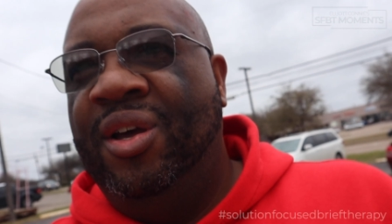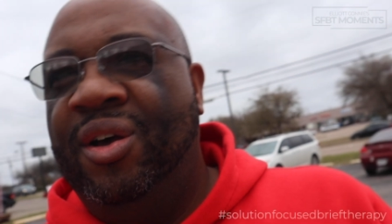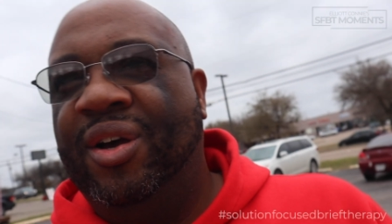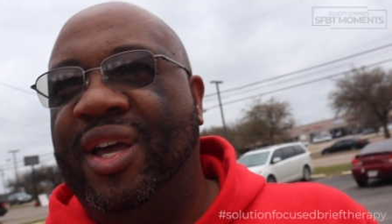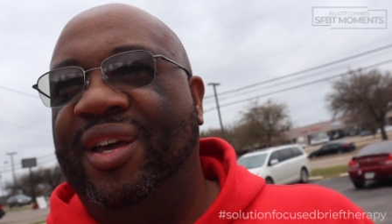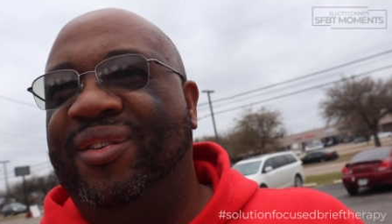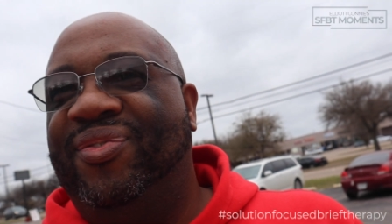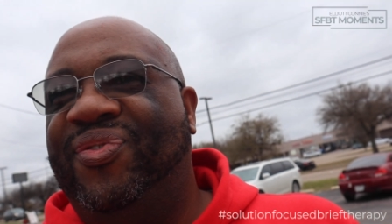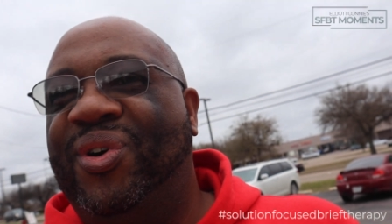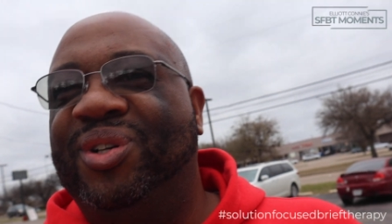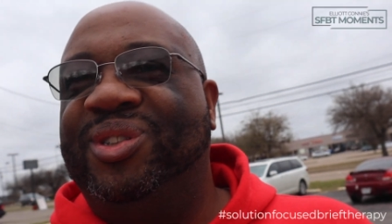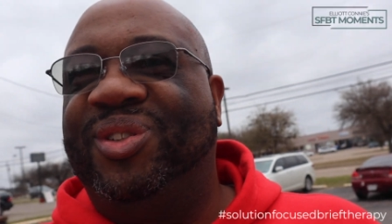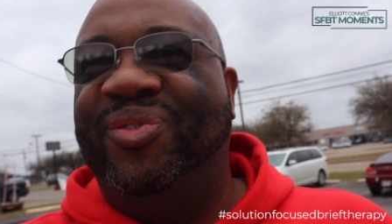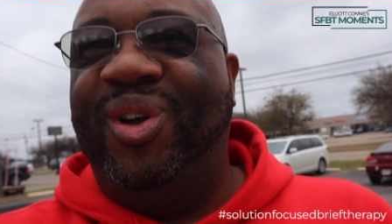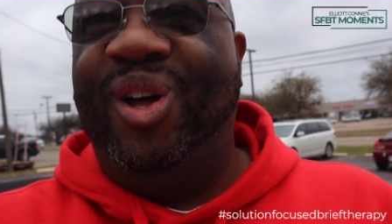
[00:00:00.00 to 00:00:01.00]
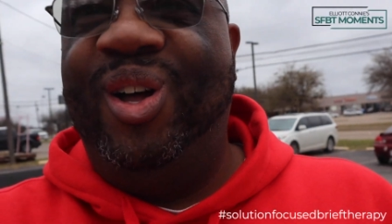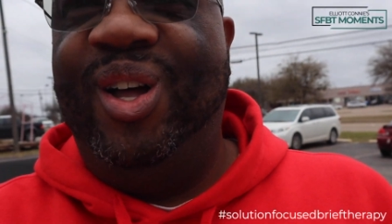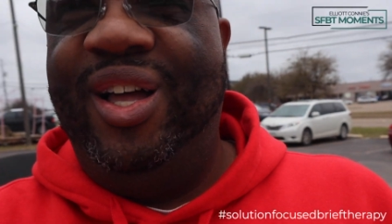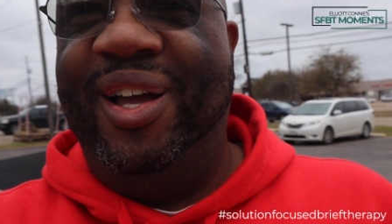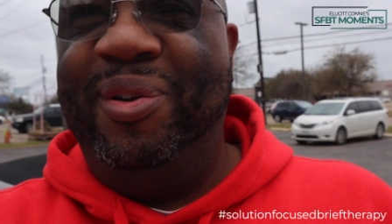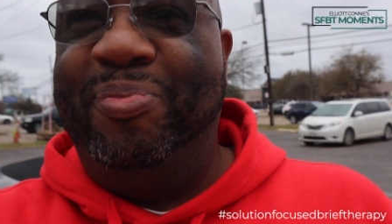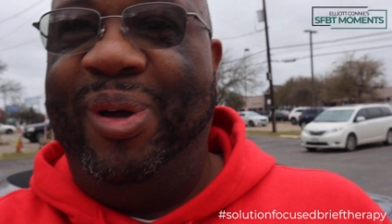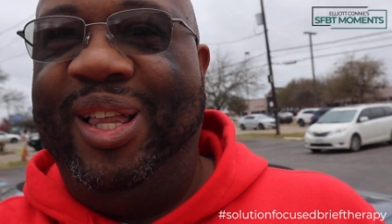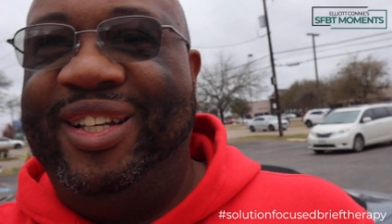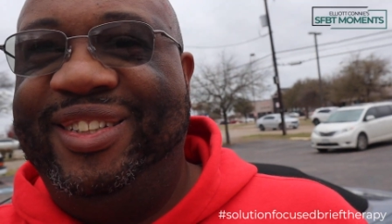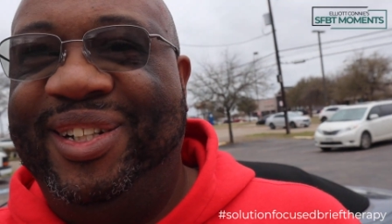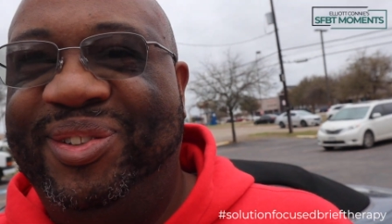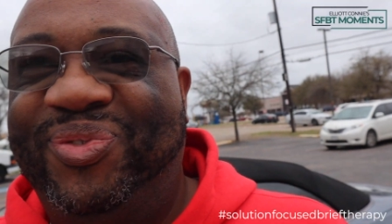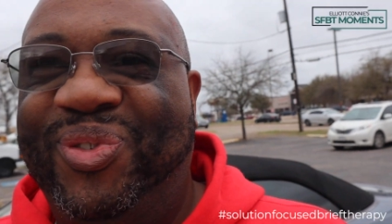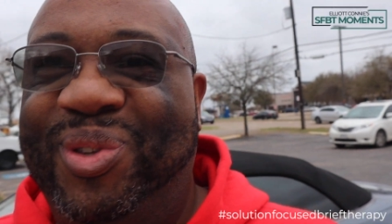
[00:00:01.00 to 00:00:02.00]
Okay, first of all, I
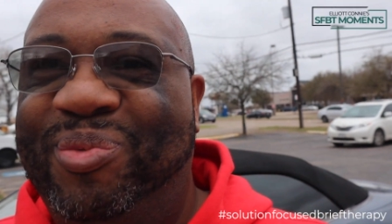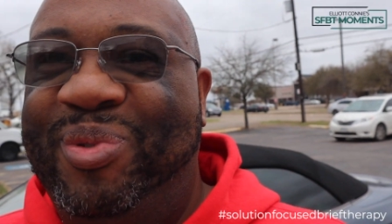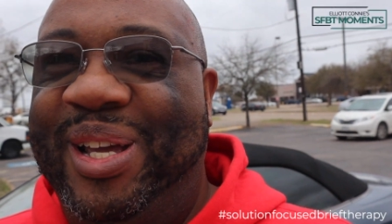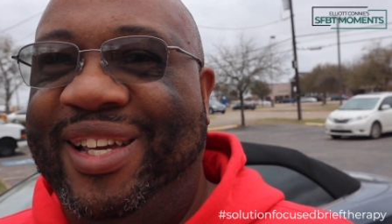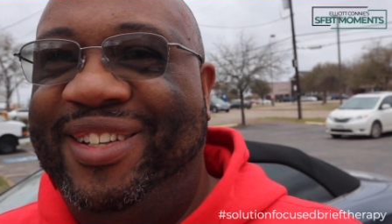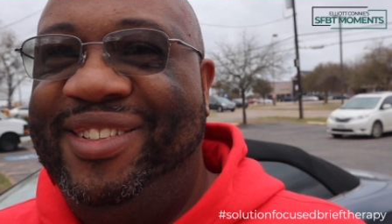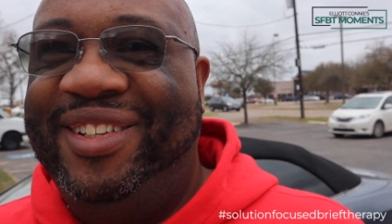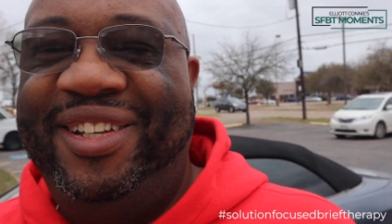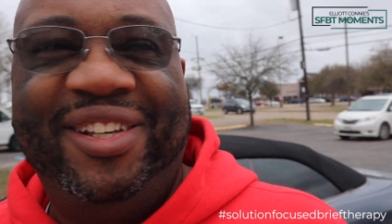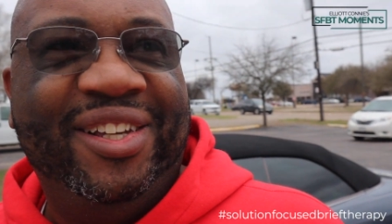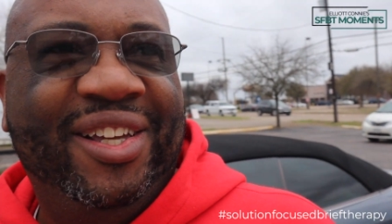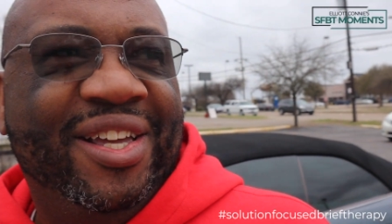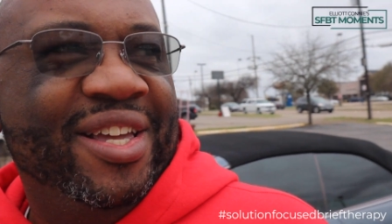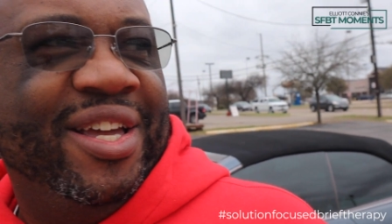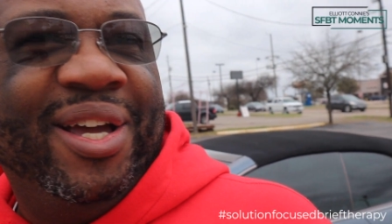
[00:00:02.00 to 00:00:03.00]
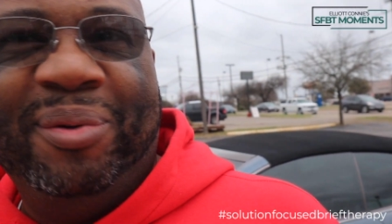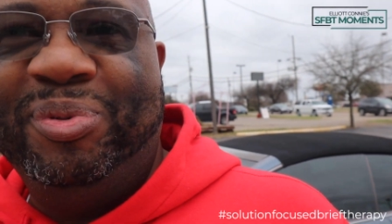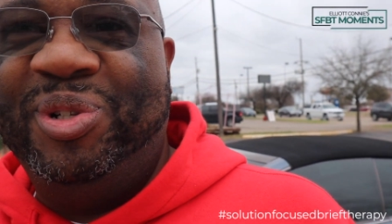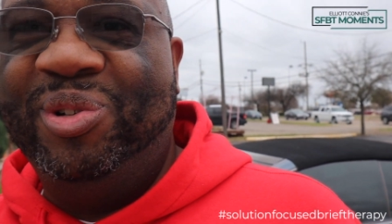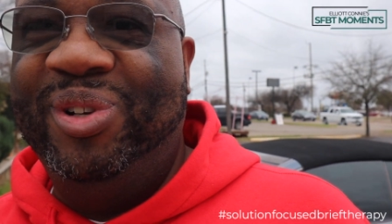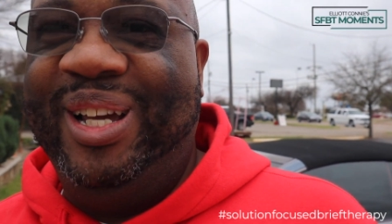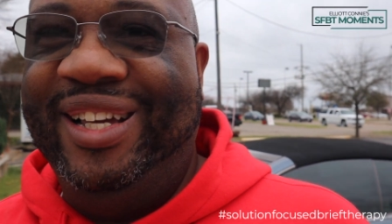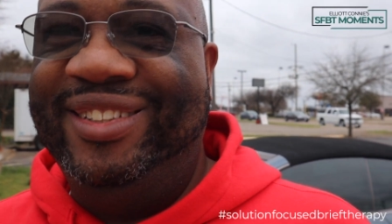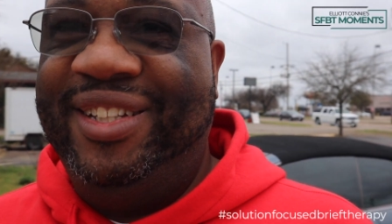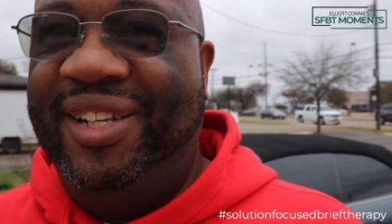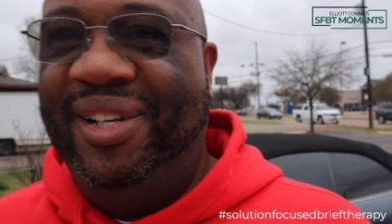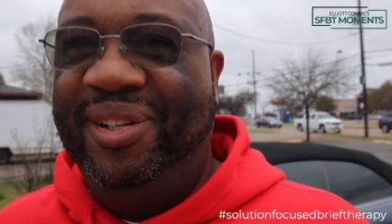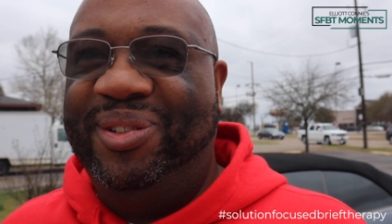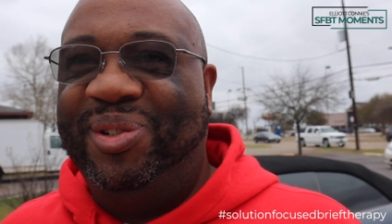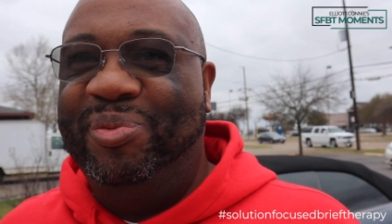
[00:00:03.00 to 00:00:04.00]
apologize for the wind. I'm sure you guys can
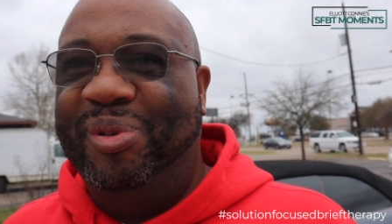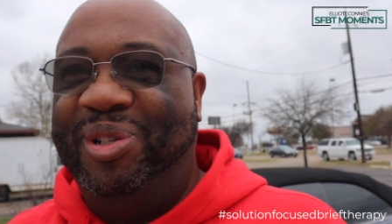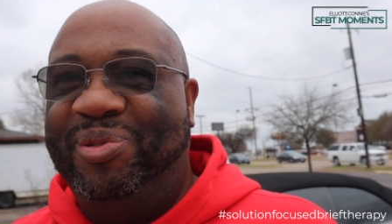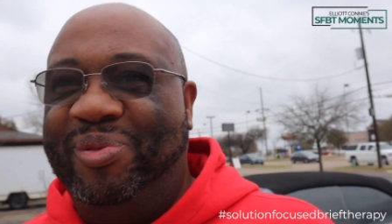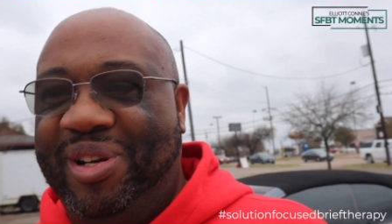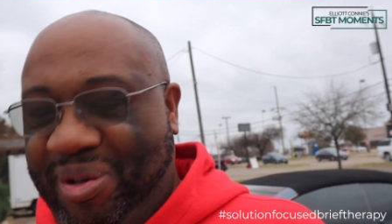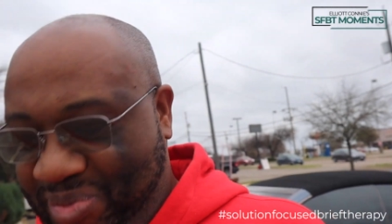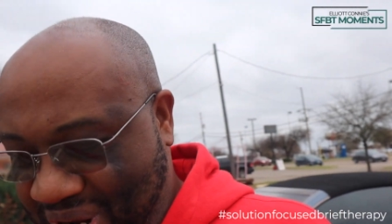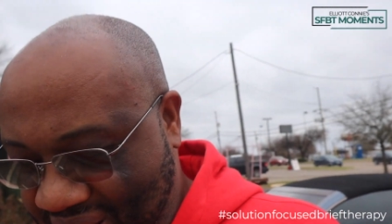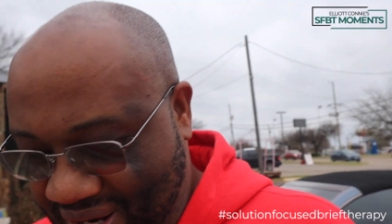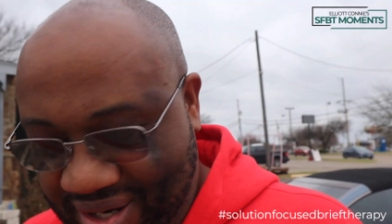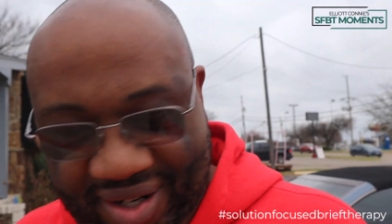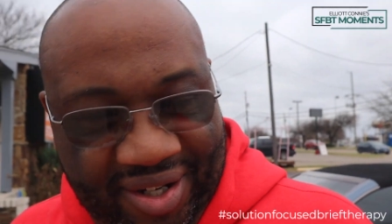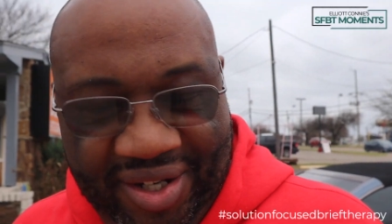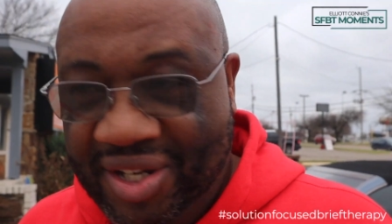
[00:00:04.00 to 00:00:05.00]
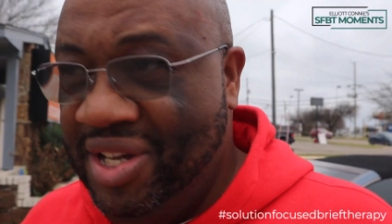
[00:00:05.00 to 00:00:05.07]
hear too much wind. I'm not a